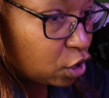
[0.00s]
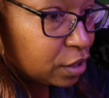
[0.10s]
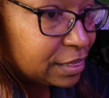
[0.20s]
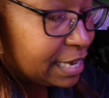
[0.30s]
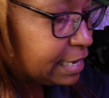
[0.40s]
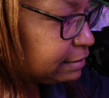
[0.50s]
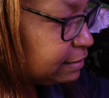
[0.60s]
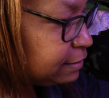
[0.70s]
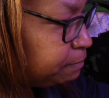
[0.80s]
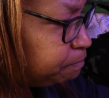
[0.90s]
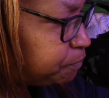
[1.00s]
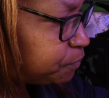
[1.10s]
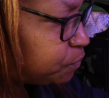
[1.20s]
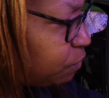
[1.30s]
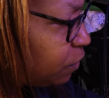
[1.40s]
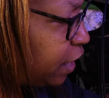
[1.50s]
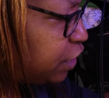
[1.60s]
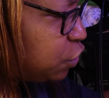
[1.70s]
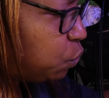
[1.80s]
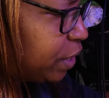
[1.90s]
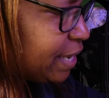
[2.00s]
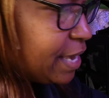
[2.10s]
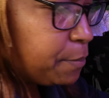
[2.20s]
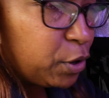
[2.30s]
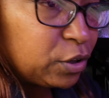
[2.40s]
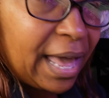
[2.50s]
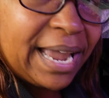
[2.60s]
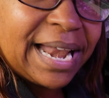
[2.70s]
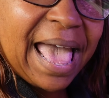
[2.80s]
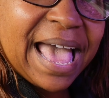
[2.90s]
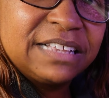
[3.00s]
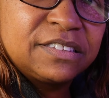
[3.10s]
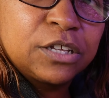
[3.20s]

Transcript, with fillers: on these. And you want to keep your light as